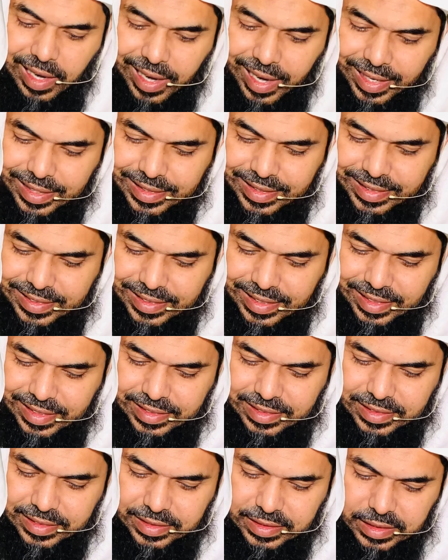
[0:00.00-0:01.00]
And this
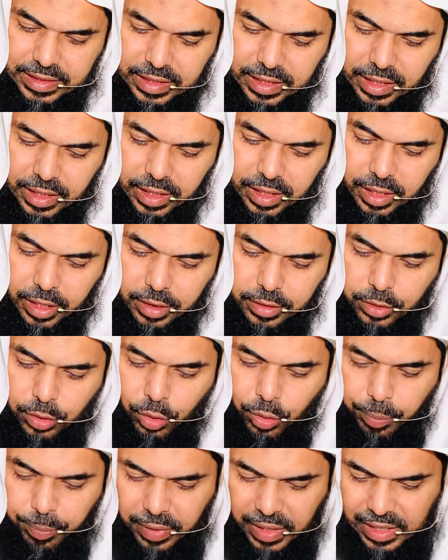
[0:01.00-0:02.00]
is uh, the
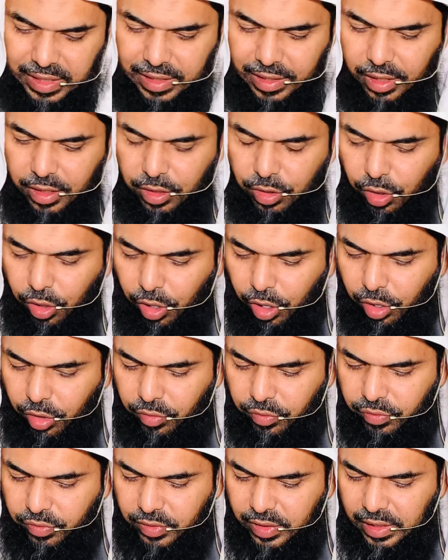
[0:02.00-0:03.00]
opinion
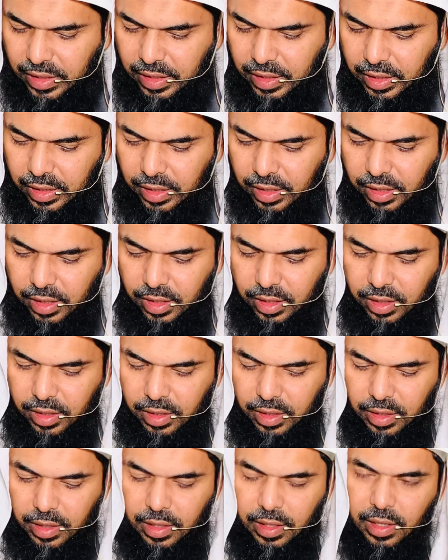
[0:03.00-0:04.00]
of the,
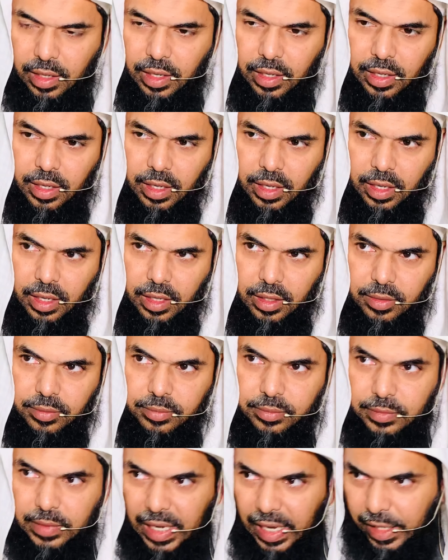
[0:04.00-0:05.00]
uh, uh,
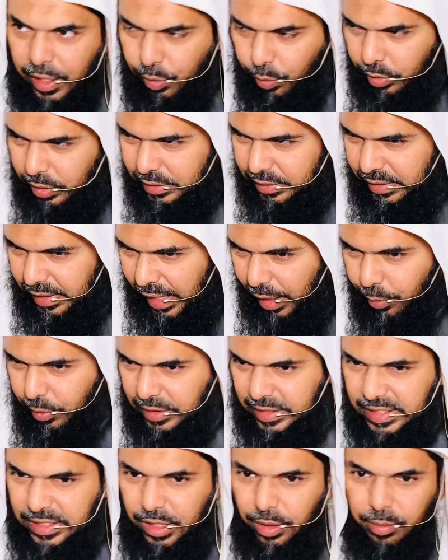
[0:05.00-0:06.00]
you would, I
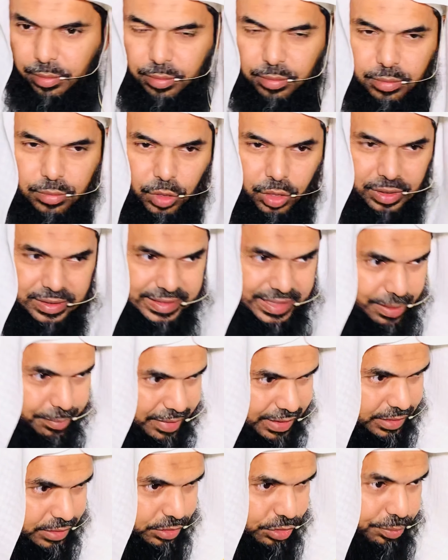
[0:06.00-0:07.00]
would say the
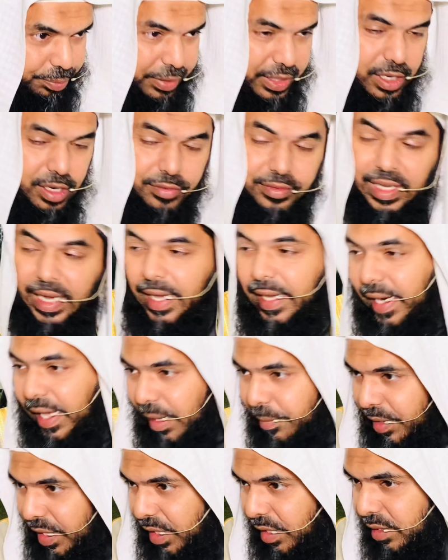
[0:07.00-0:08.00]
mu'tamad opinion of the
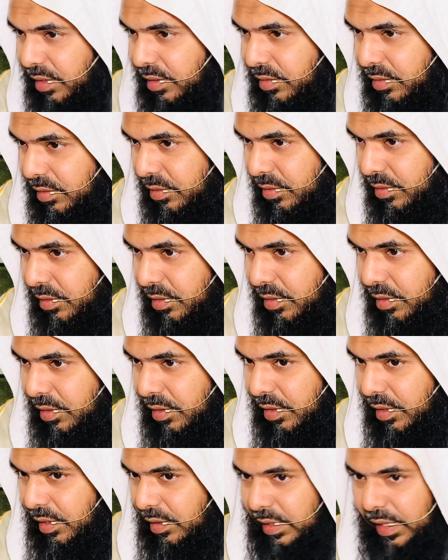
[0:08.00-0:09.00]
Hanabila,
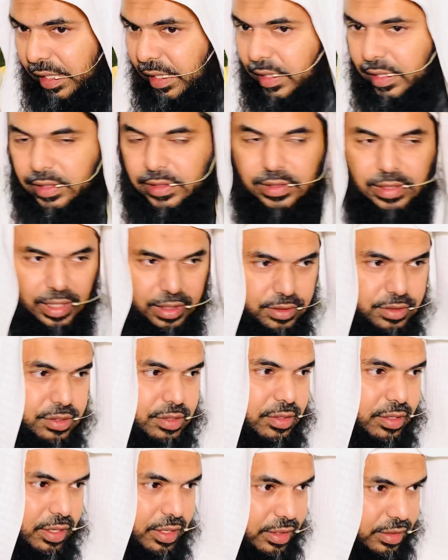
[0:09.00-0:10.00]
that it is not
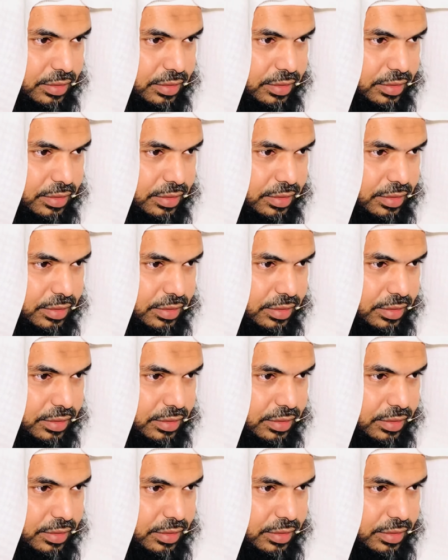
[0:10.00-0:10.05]
sunnah.